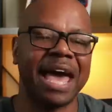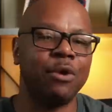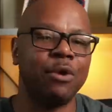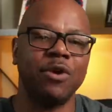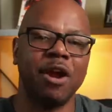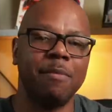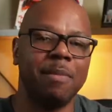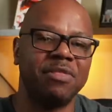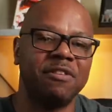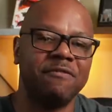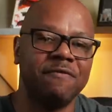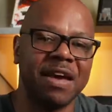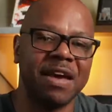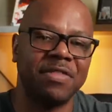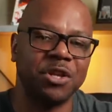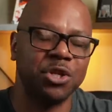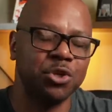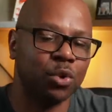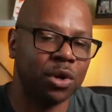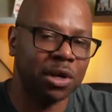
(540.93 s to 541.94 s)
I don't care about the fact
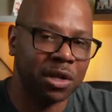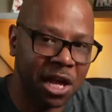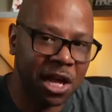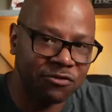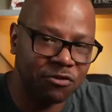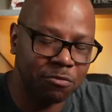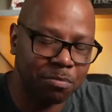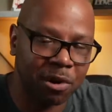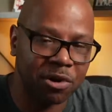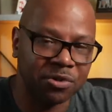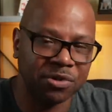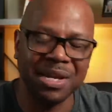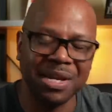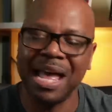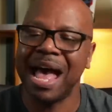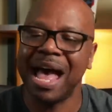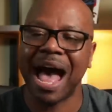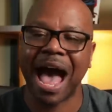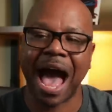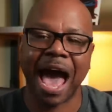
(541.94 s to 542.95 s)
that you're a lustful person.
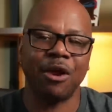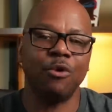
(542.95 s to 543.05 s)
I